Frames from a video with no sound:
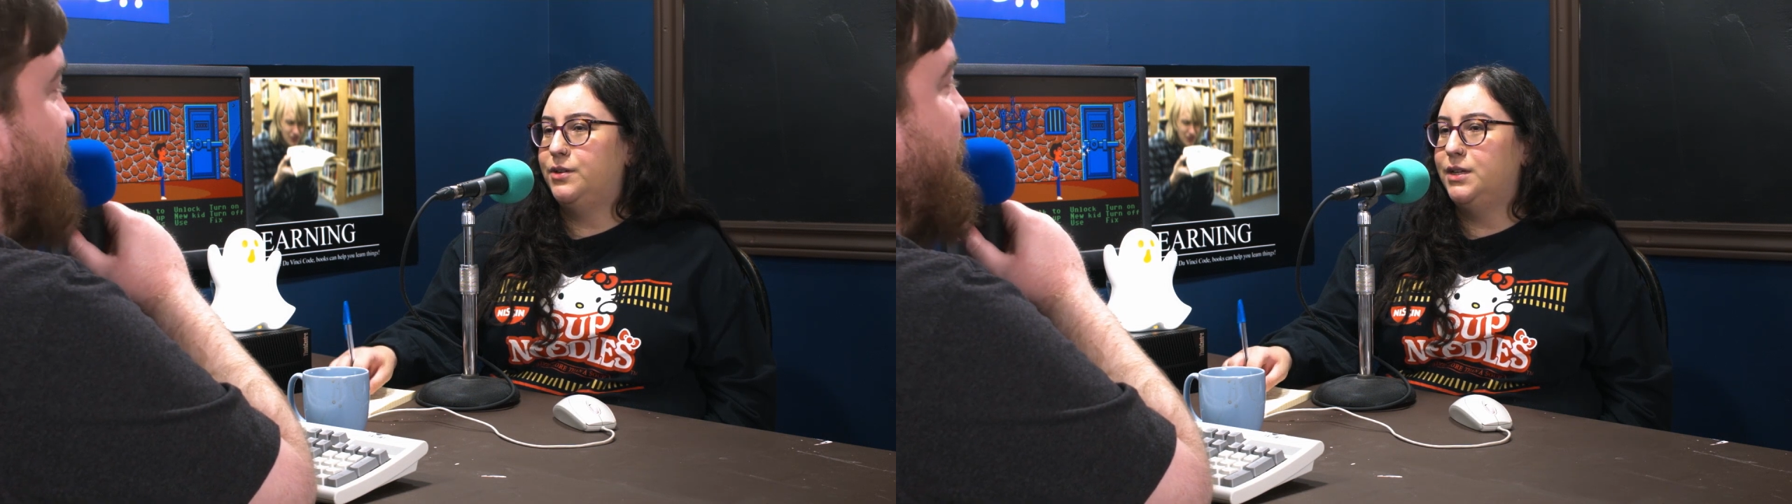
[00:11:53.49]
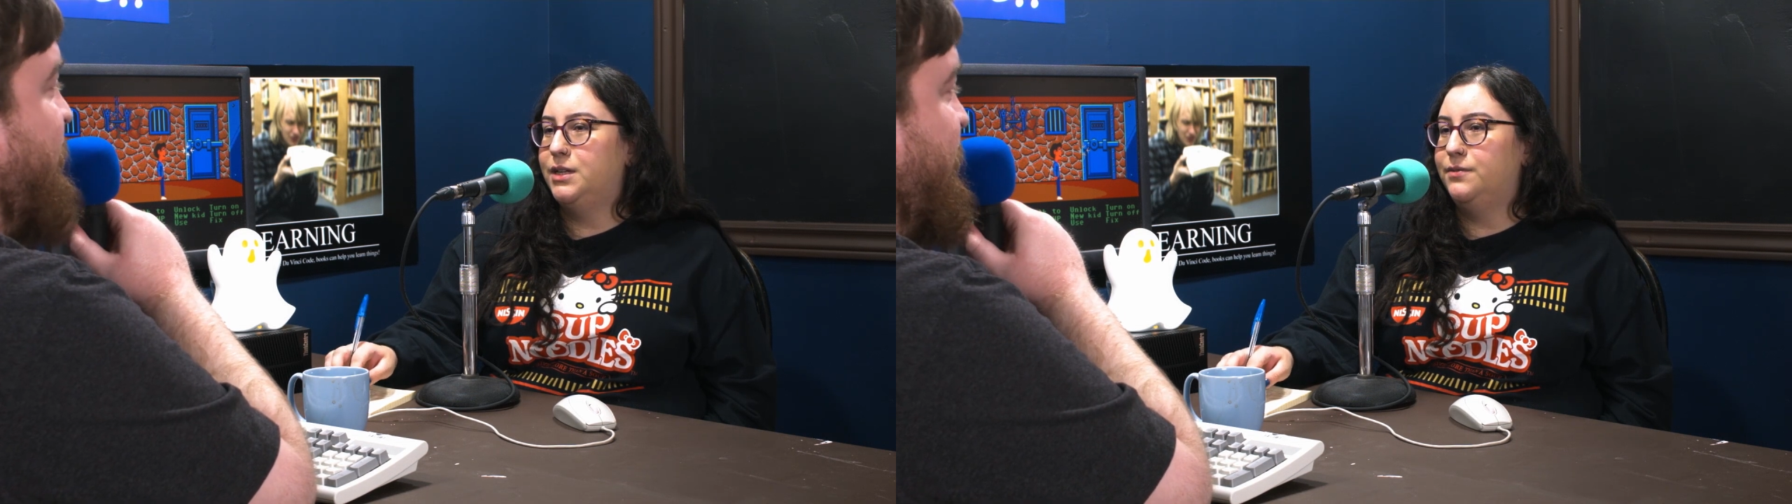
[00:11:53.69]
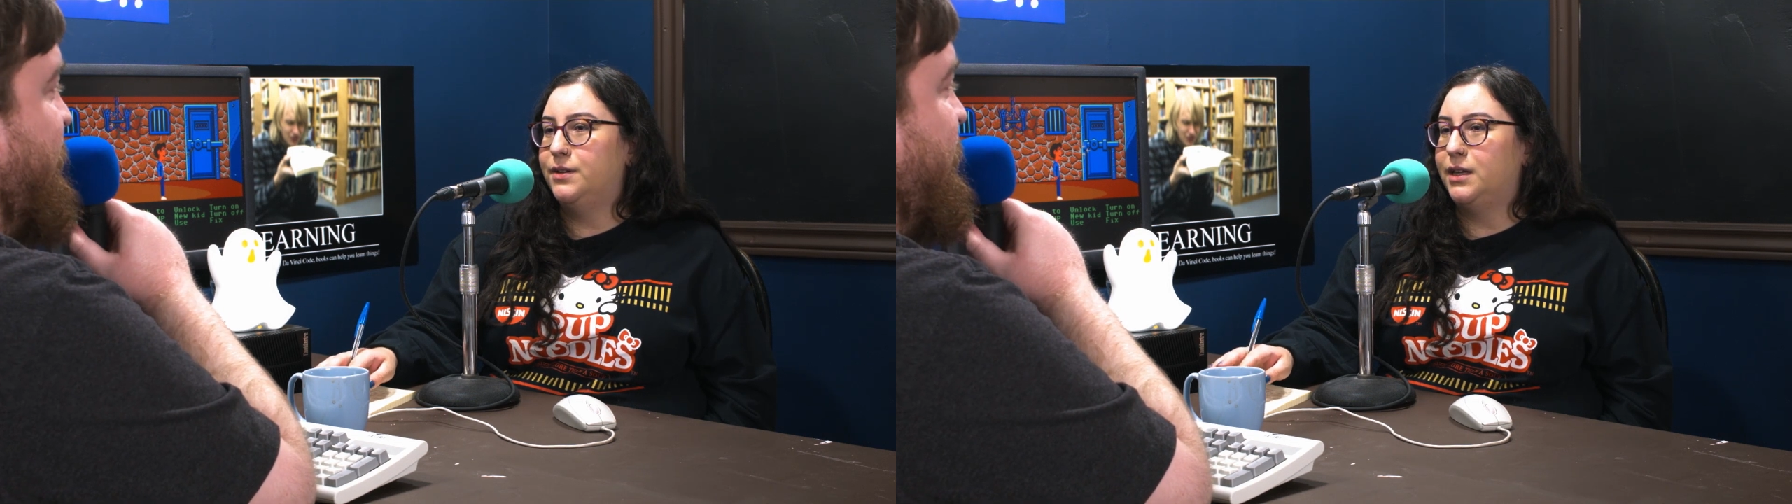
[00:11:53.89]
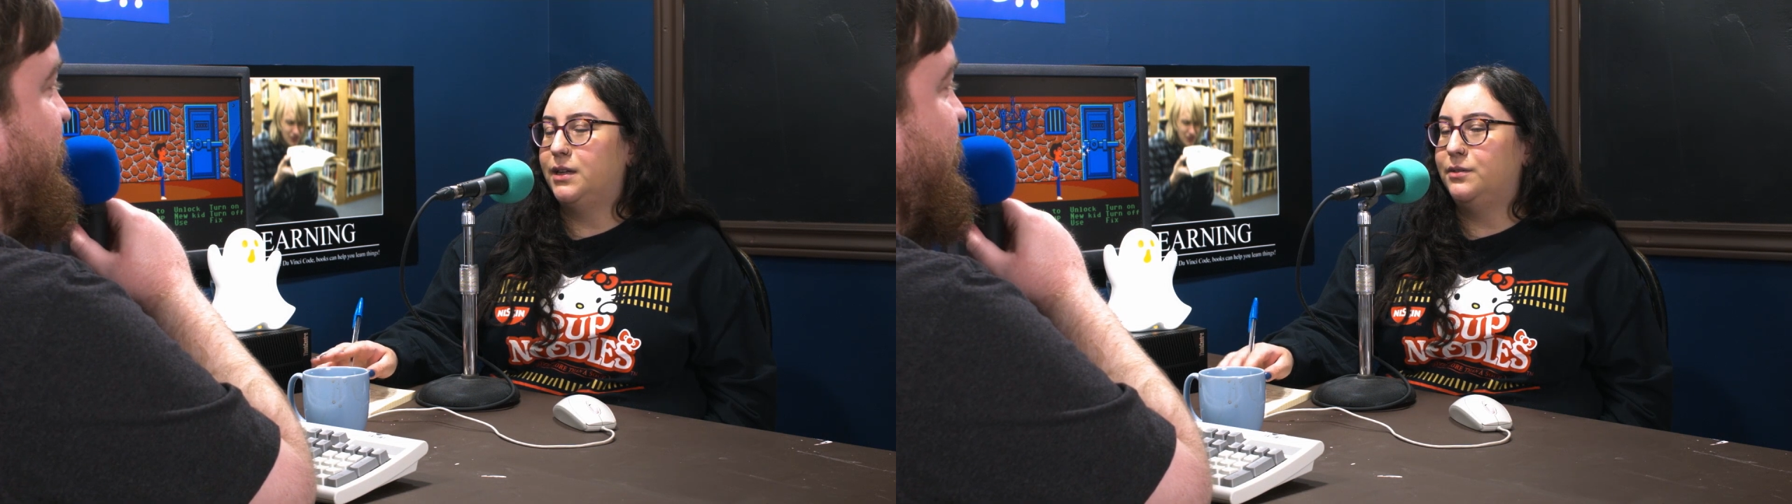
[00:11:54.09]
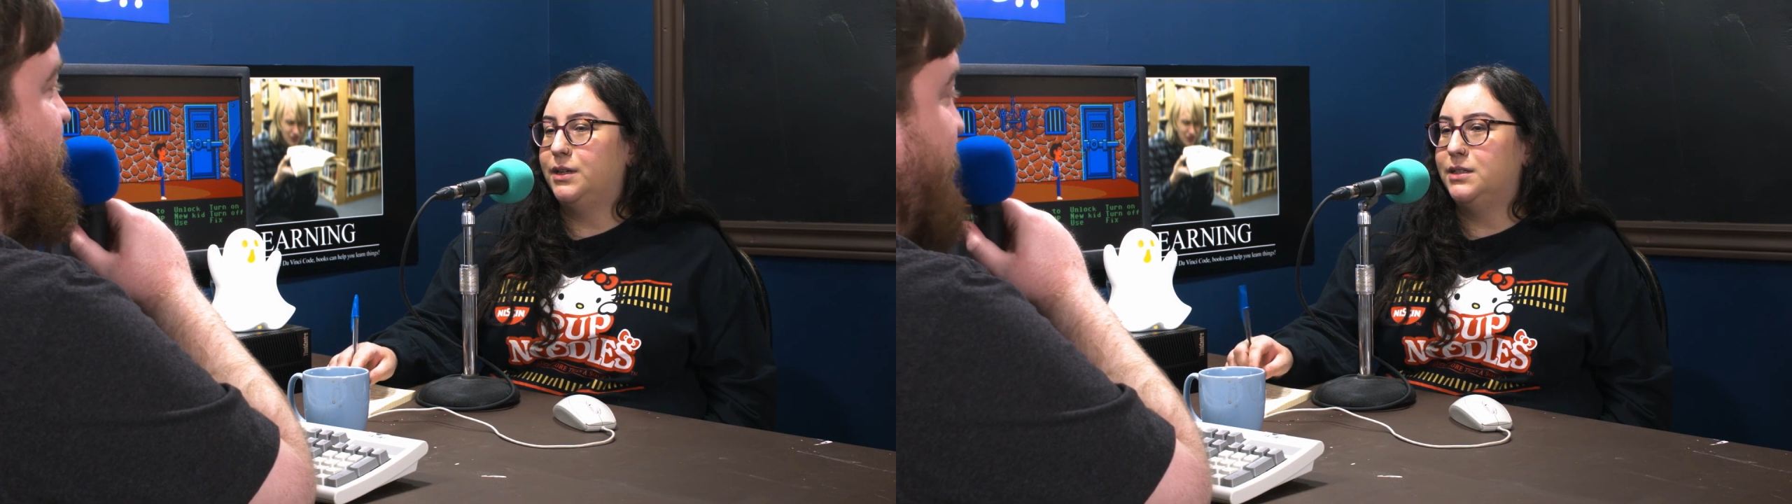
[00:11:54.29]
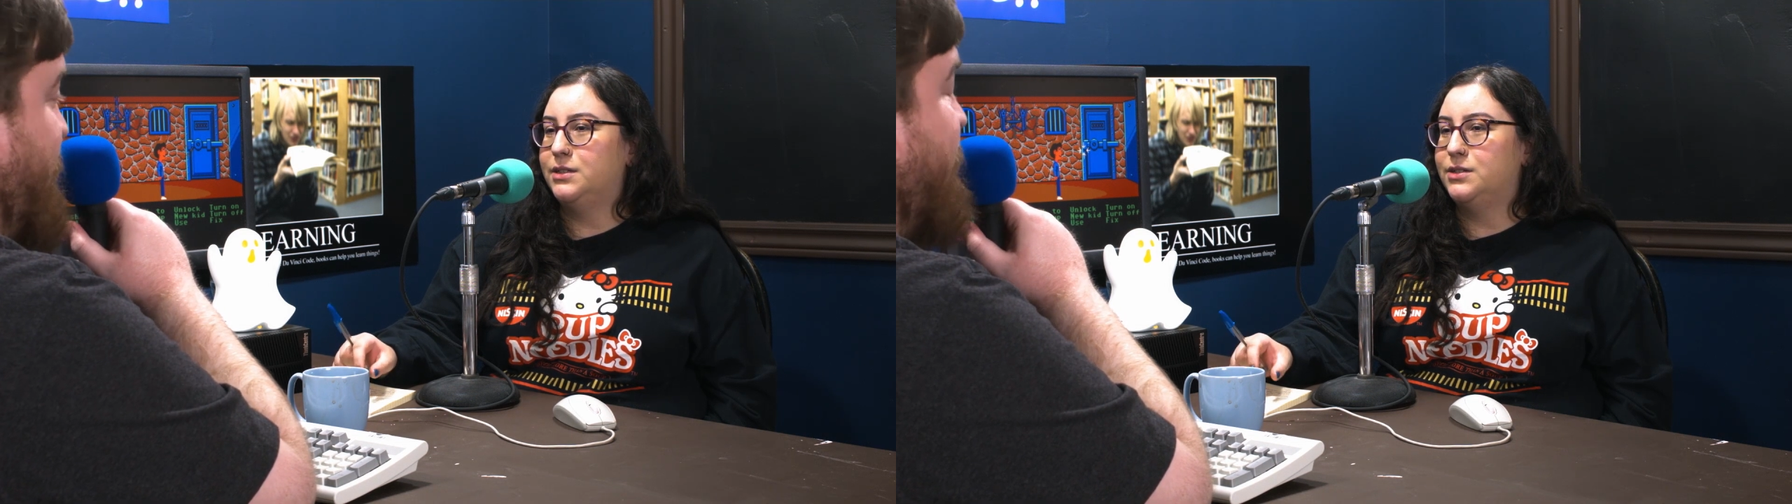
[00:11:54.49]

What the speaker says: need for that, right? To